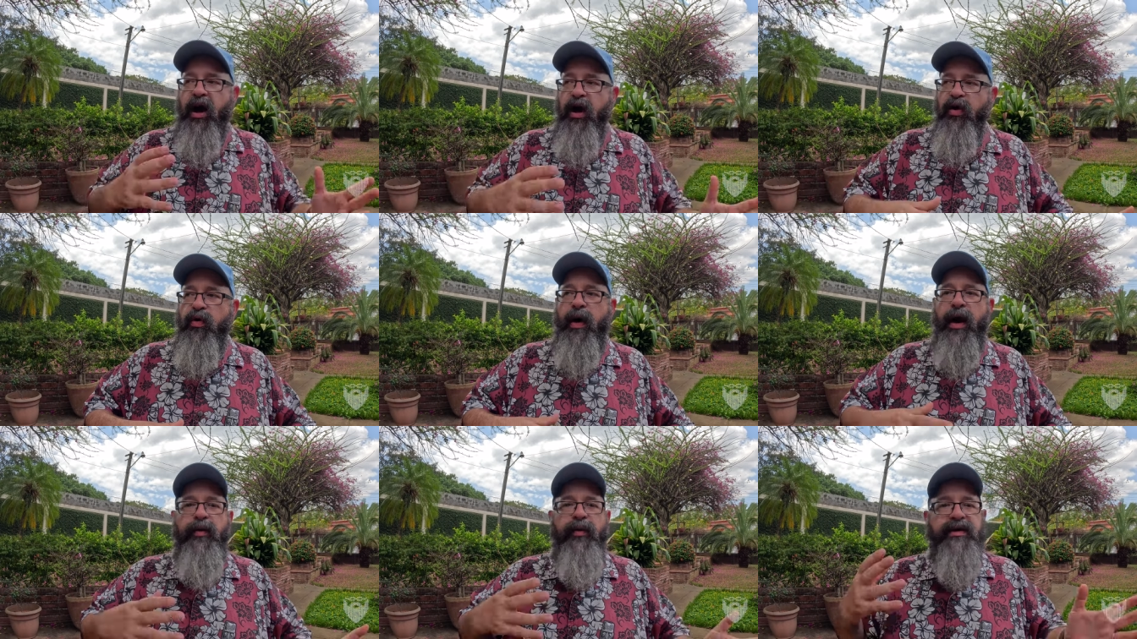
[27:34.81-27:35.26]

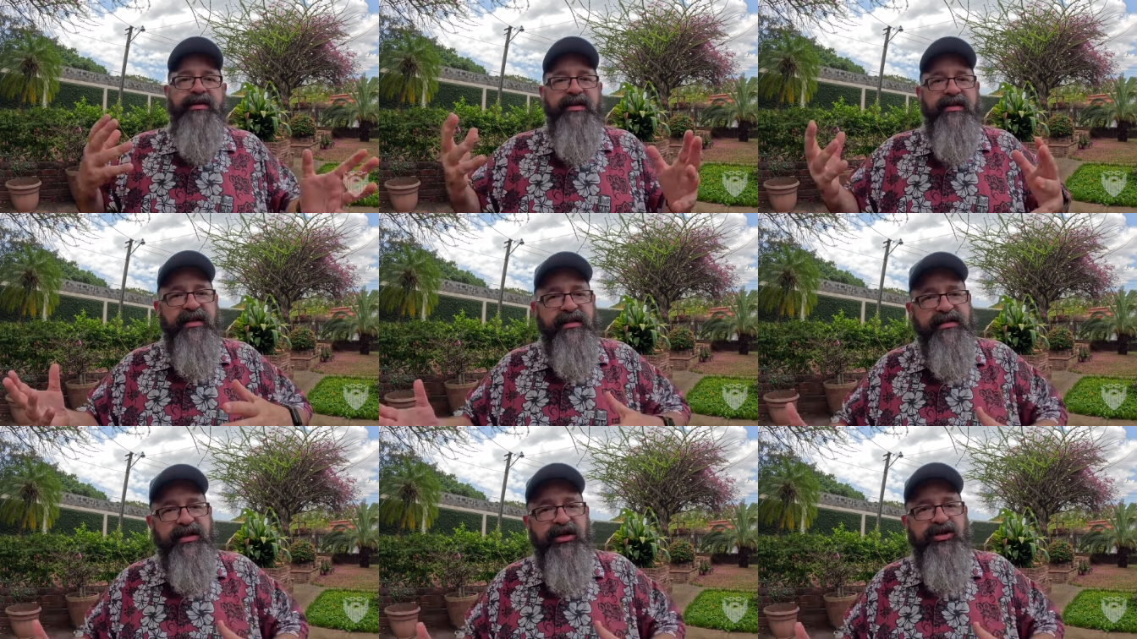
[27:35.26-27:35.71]
oh, I went to
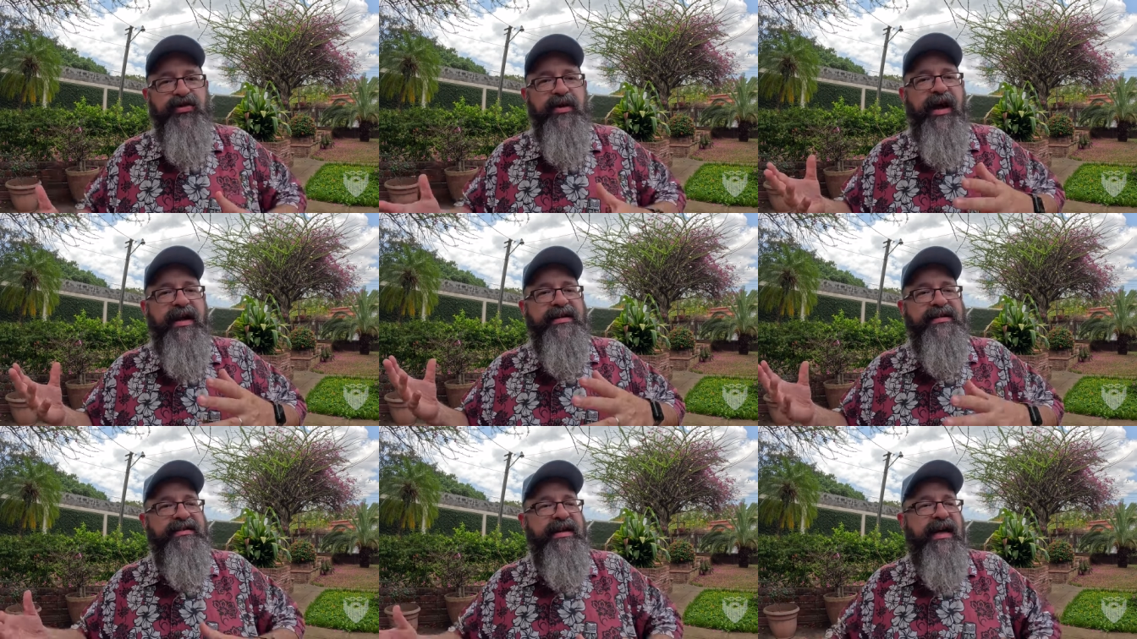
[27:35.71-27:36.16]
this country,
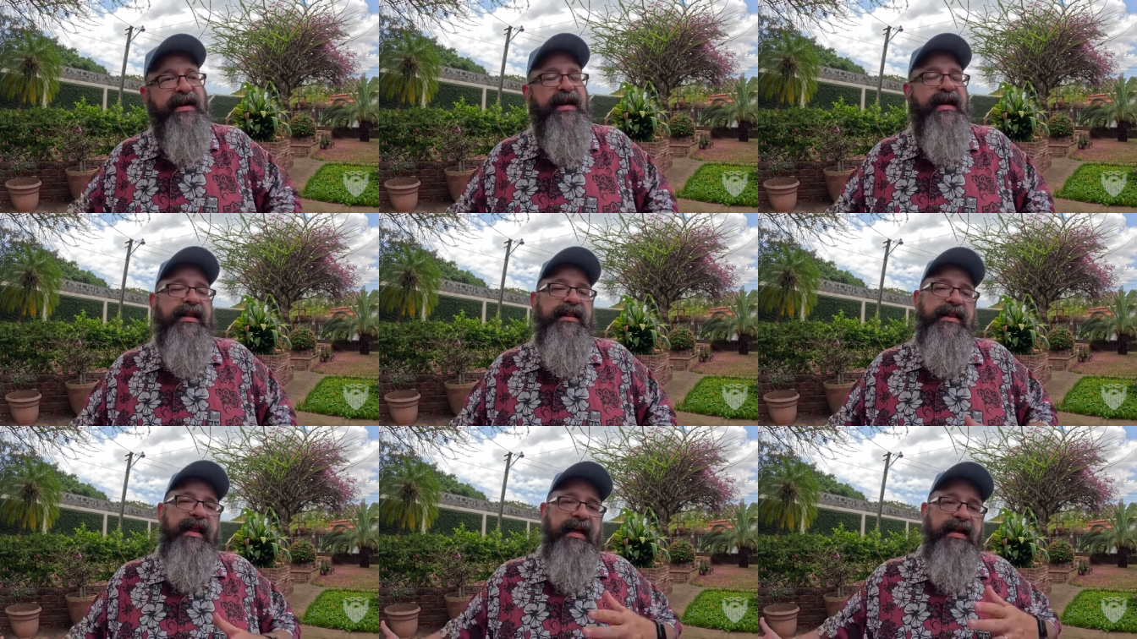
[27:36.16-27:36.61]
I decided I
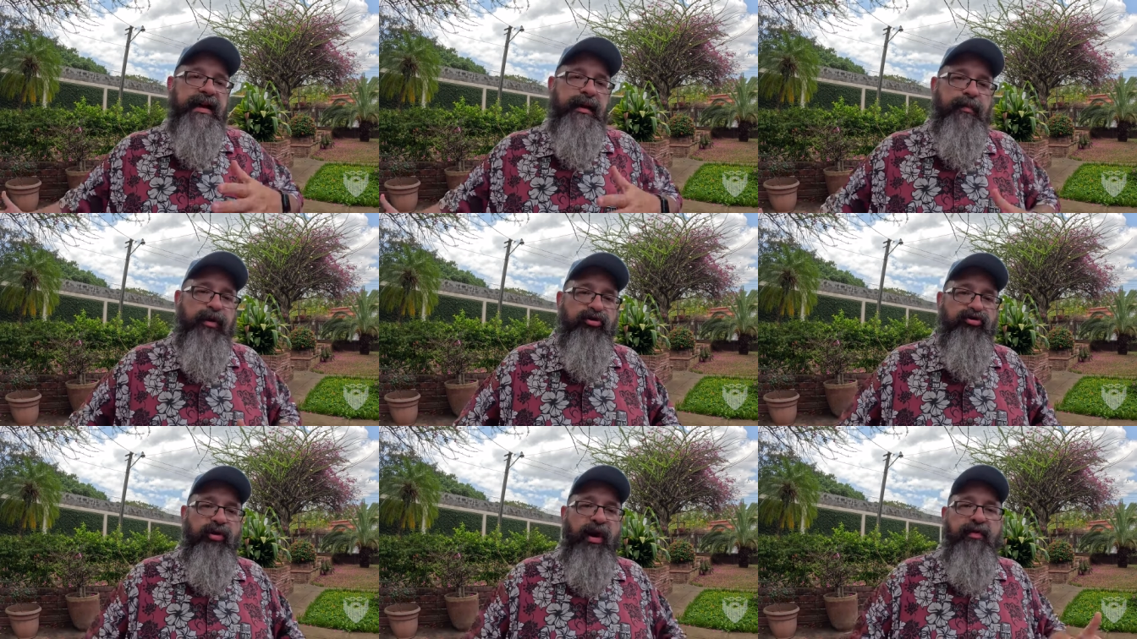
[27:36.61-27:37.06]
didn't like it, I'm
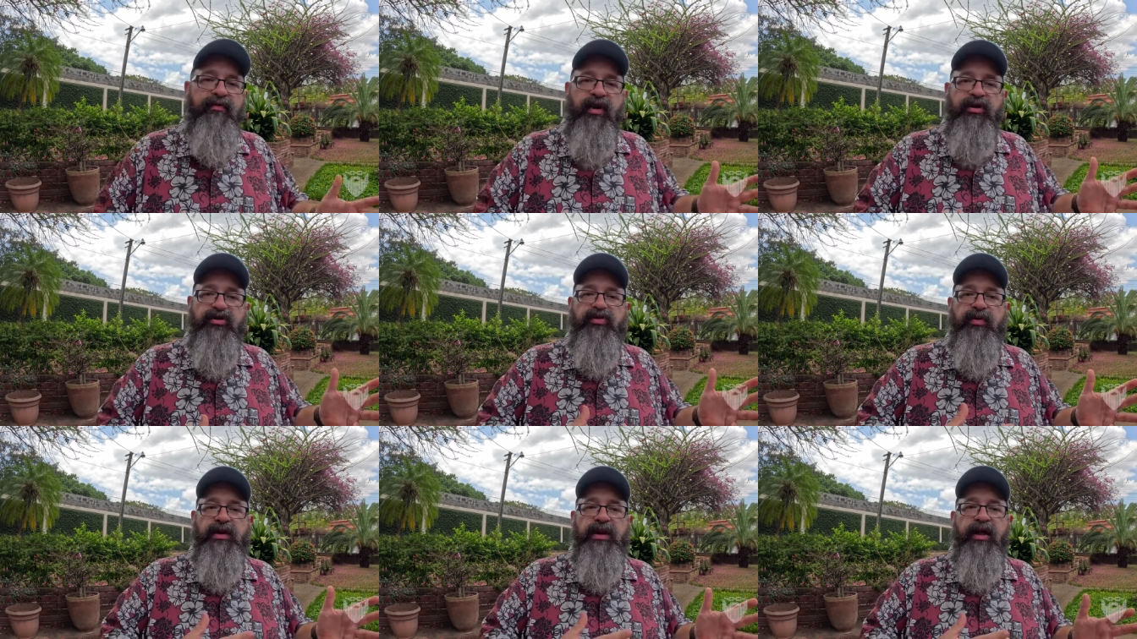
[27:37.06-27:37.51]
going to drive
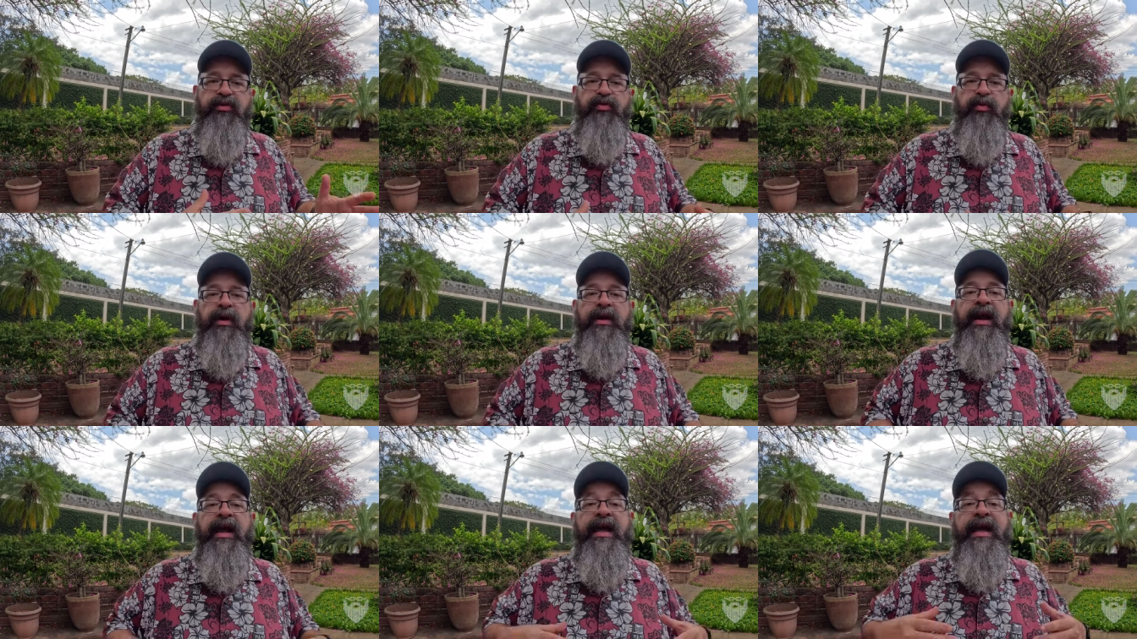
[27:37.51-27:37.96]
on to another
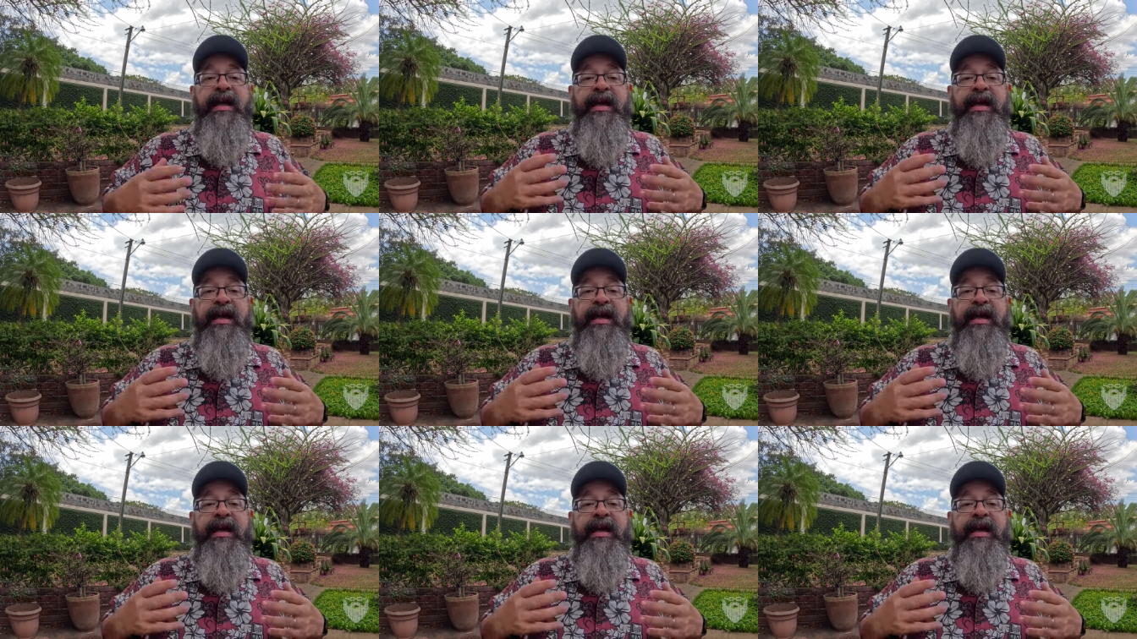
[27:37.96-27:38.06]
one,